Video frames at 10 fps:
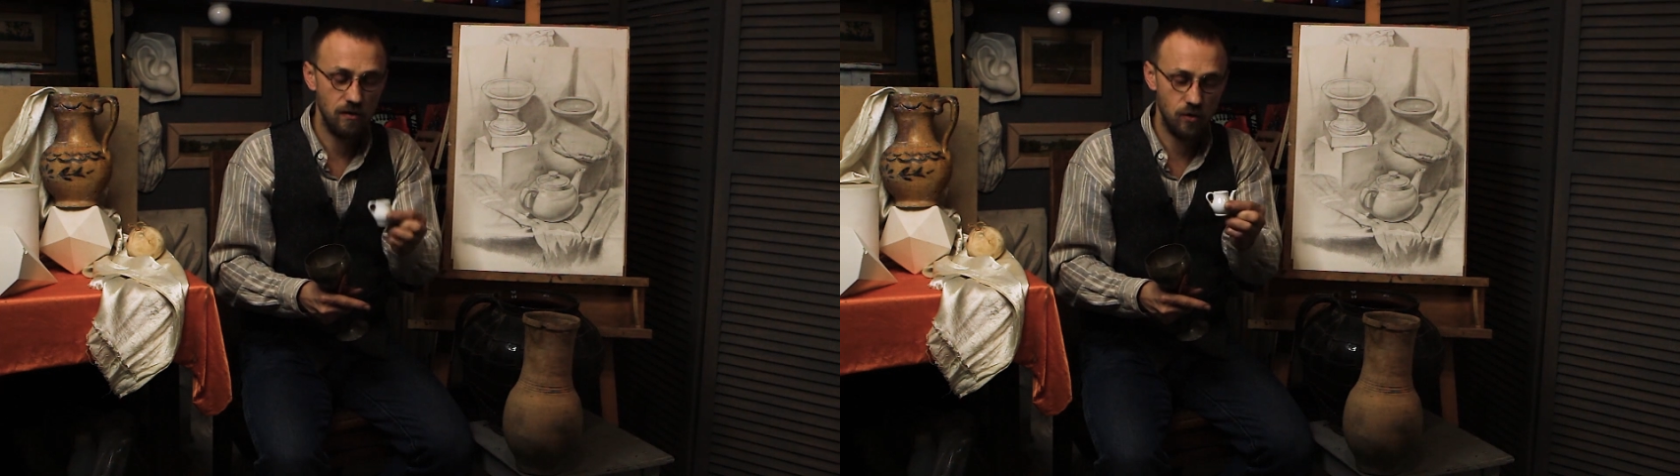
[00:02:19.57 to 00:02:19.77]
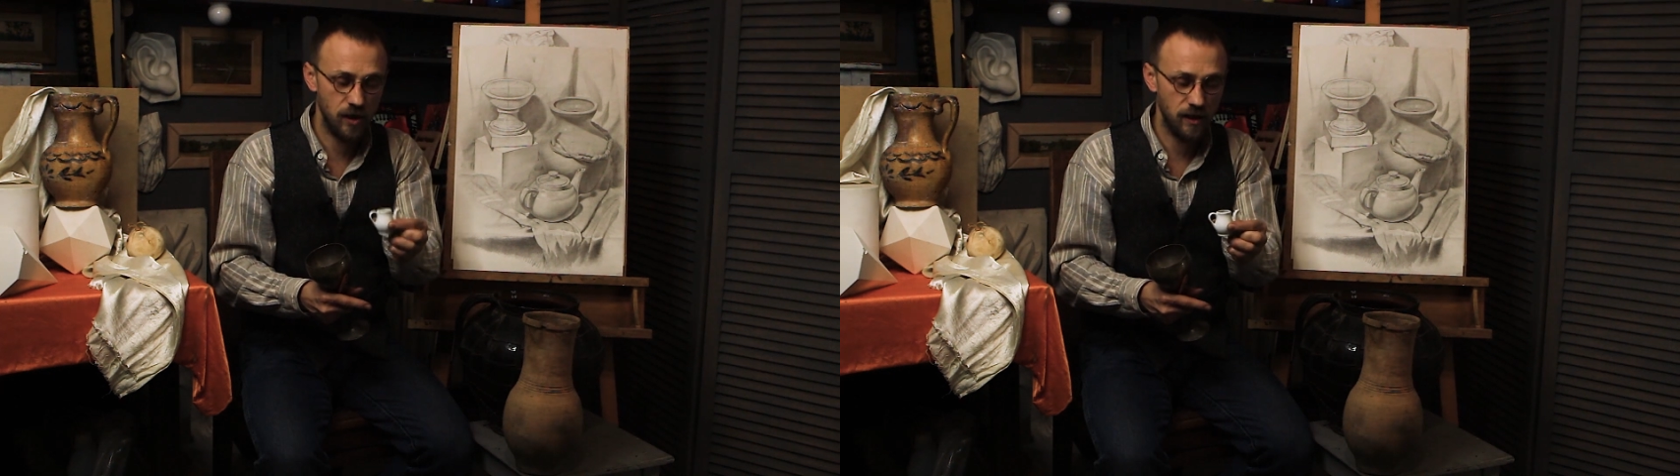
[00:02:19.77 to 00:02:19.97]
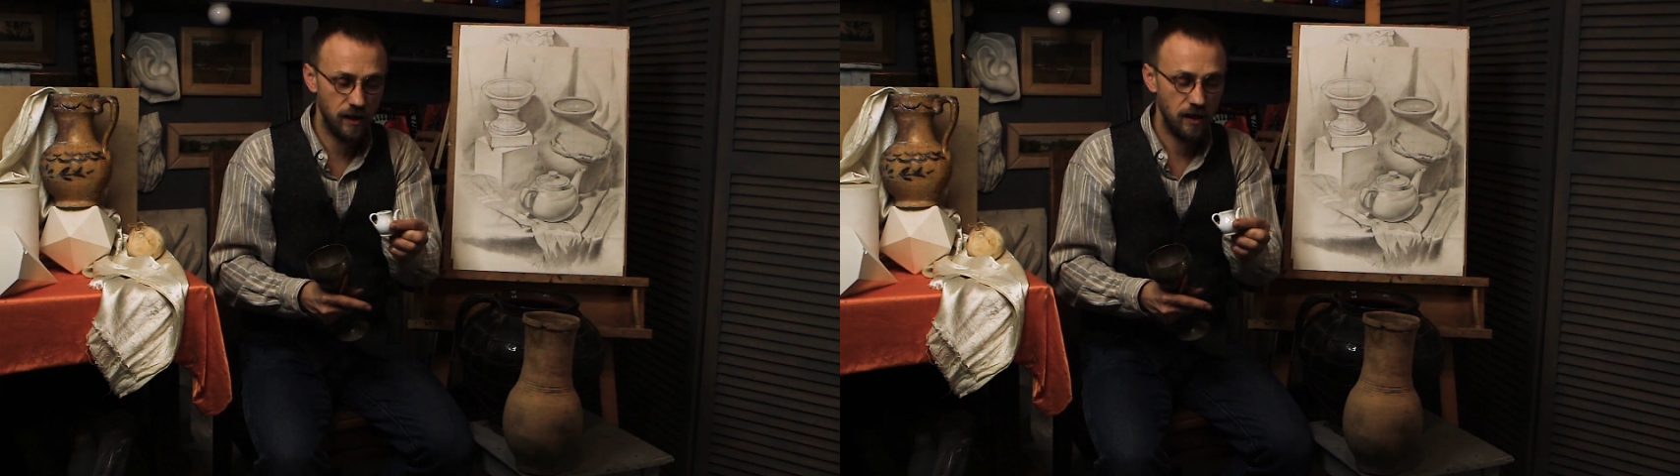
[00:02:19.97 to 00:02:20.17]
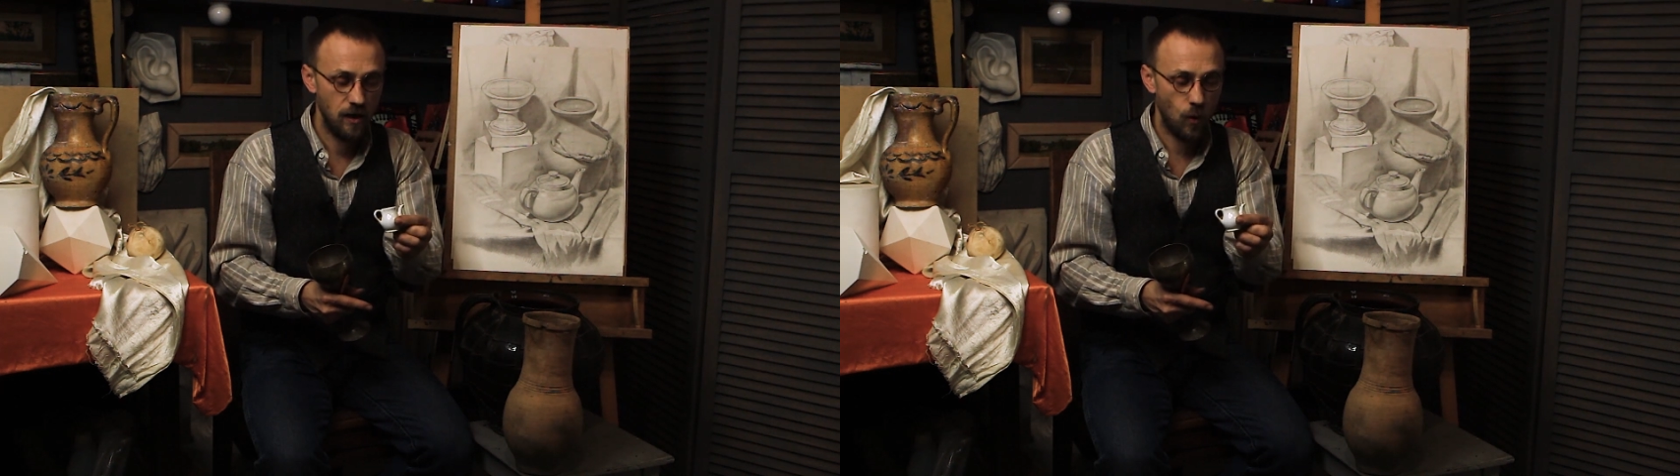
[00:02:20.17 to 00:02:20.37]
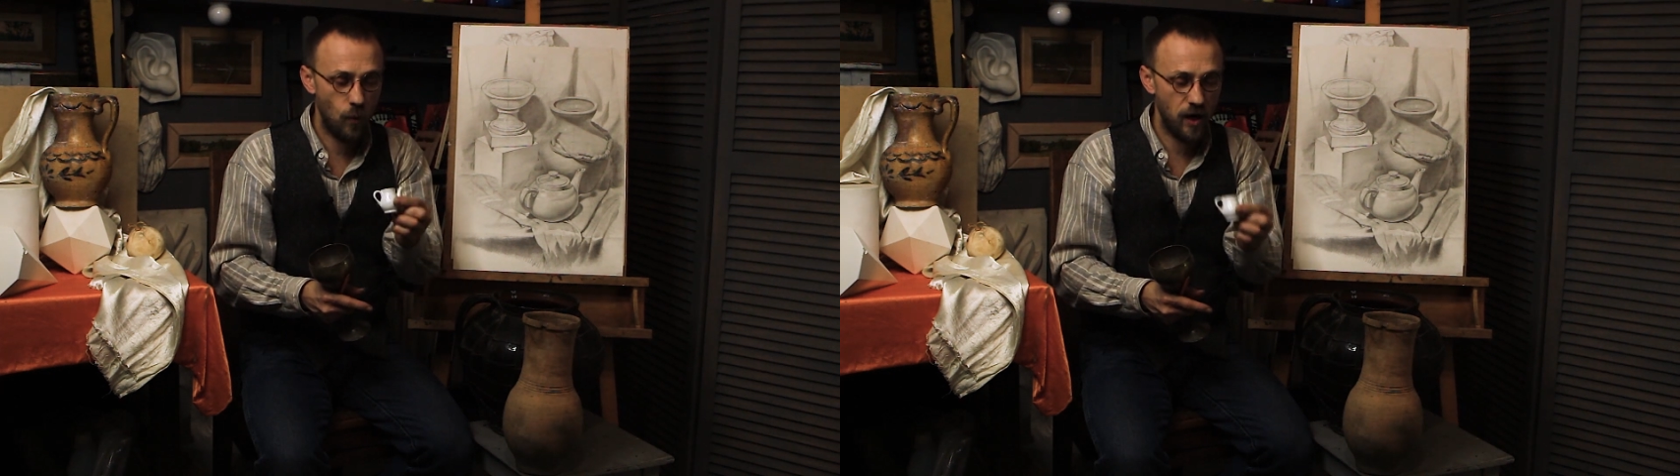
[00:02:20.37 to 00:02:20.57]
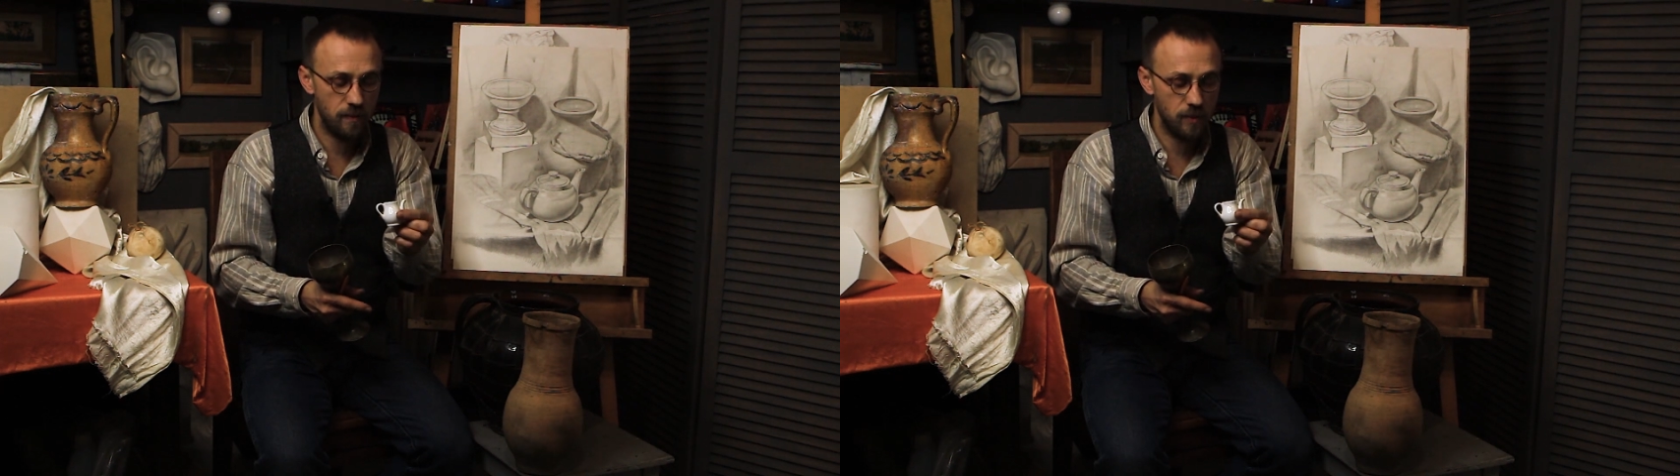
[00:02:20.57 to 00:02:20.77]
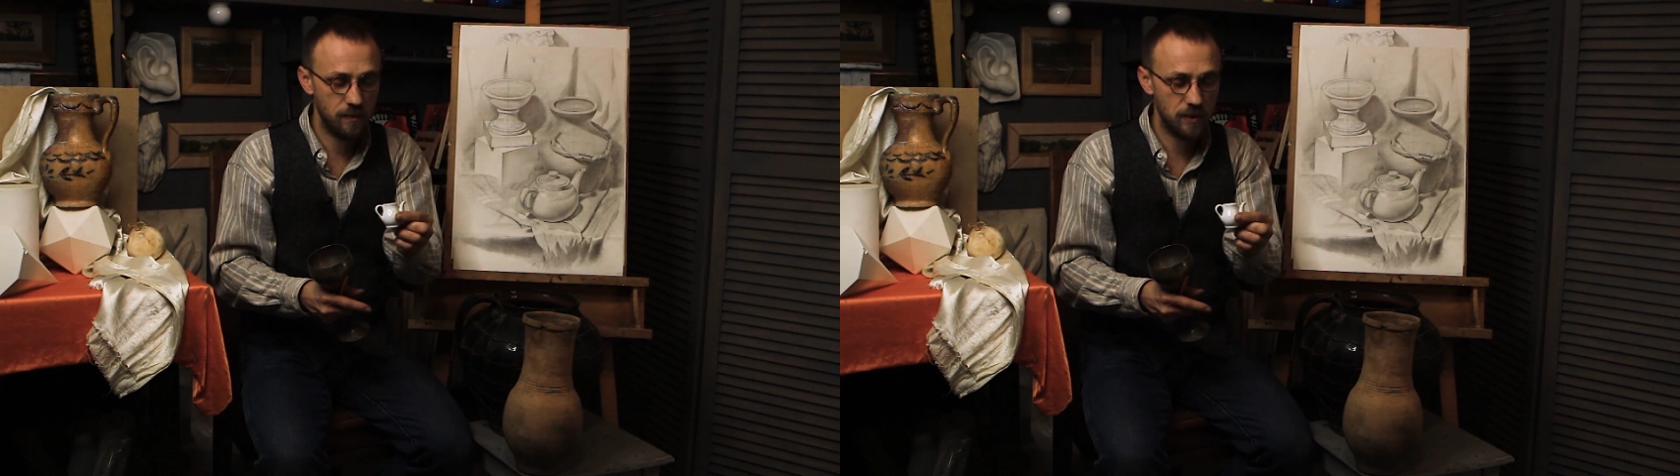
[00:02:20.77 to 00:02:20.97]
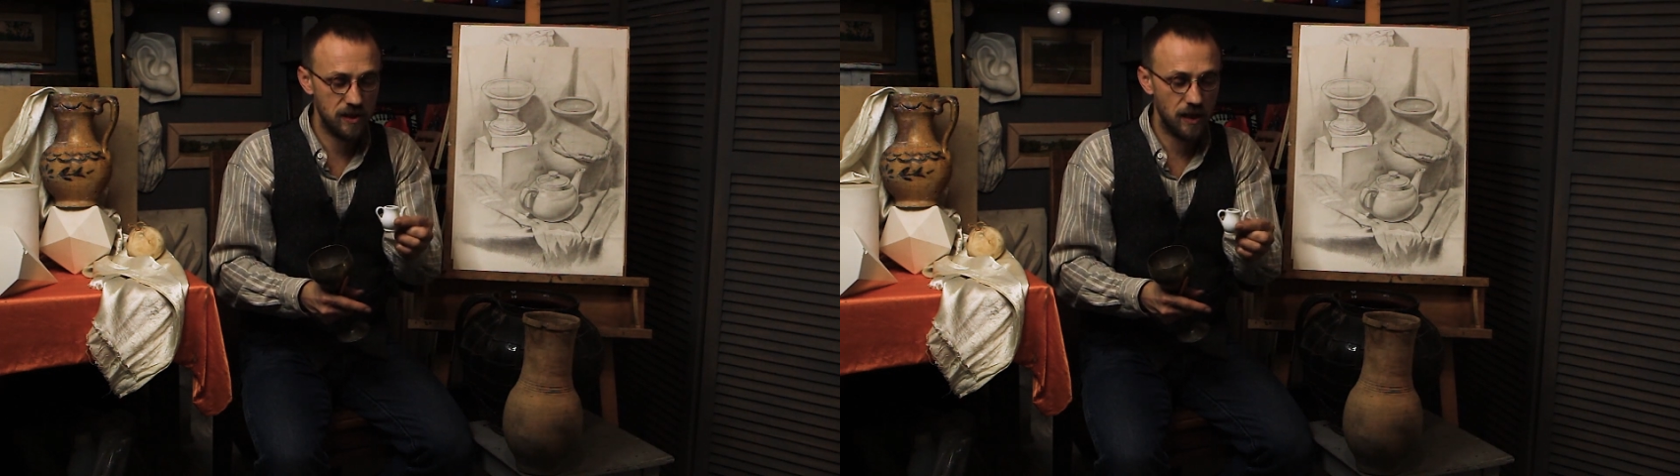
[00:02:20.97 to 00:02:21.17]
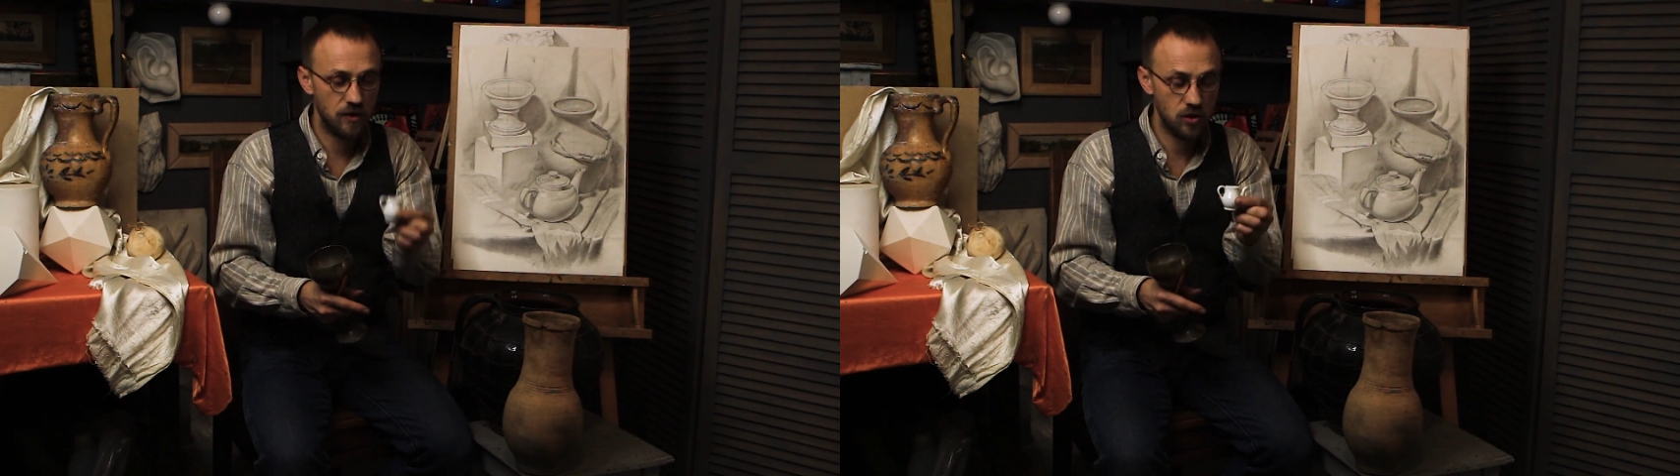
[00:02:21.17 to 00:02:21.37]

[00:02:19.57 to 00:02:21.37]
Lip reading: really very big mistake.